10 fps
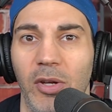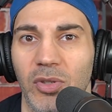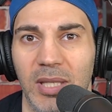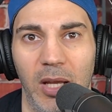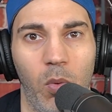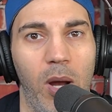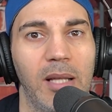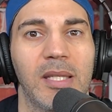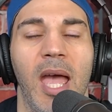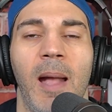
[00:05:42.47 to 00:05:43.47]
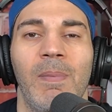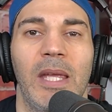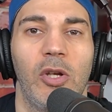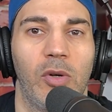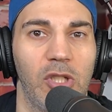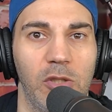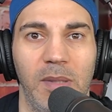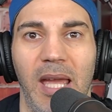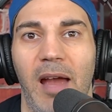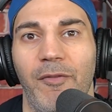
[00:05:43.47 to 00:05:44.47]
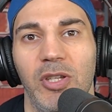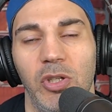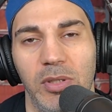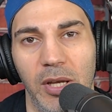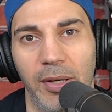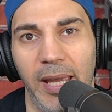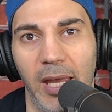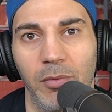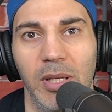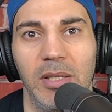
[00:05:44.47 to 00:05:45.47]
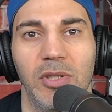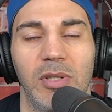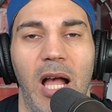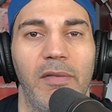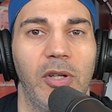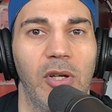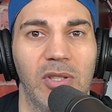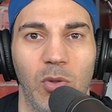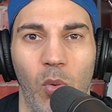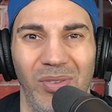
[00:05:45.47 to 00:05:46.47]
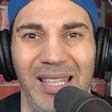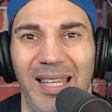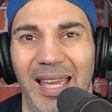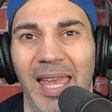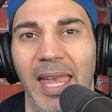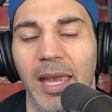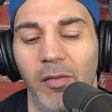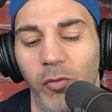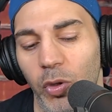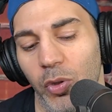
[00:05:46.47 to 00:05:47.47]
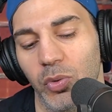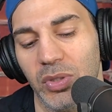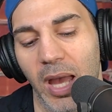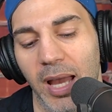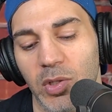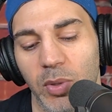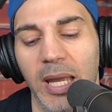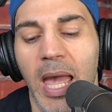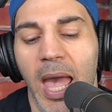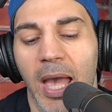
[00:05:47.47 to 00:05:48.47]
Your Saquons, your Christian McCaffreys, your Derrick Henrys, your Dalvin Cooks, only like a handful of those guys, right?